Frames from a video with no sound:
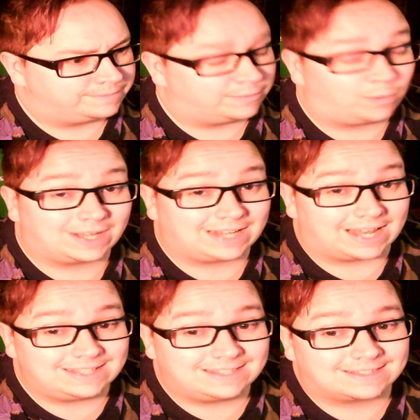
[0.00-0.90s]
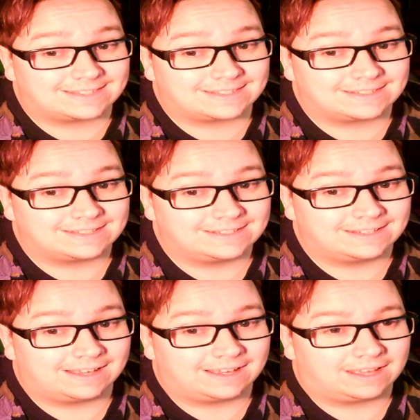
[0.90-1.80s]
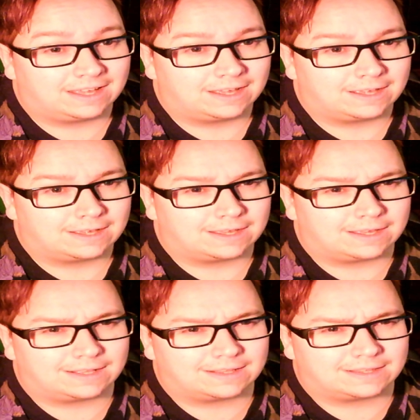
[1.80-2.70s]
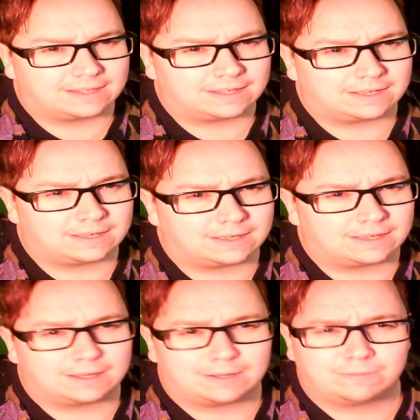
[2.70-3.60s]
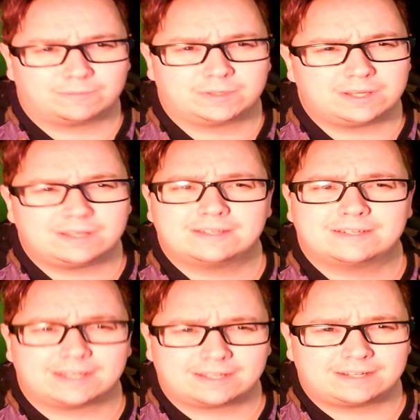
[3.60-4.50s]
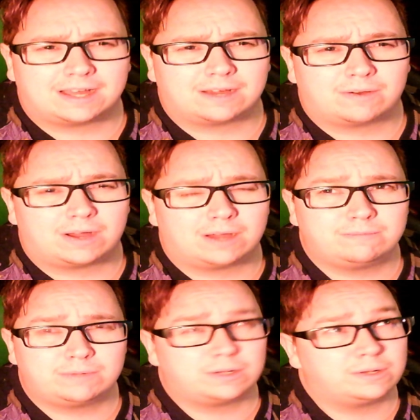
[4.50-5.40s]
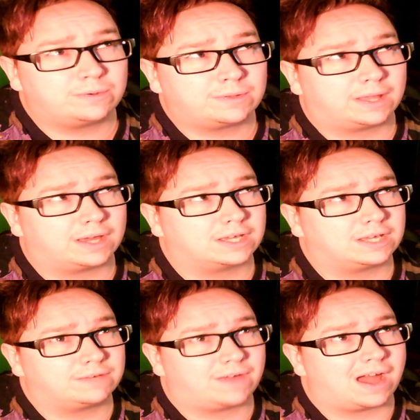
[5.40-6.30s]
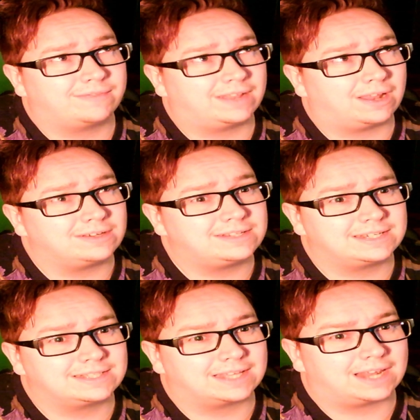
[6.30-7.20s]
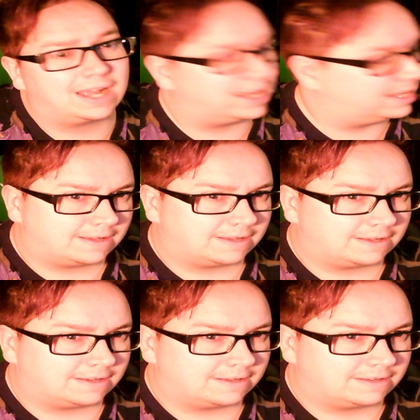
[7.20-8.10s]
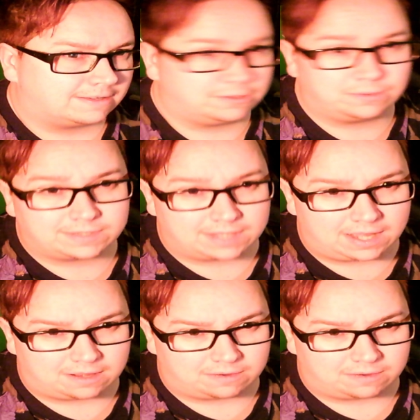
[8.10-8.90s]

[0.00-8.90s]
wide lens. And we're gonna check now how it would look like if I had the lighting that I use now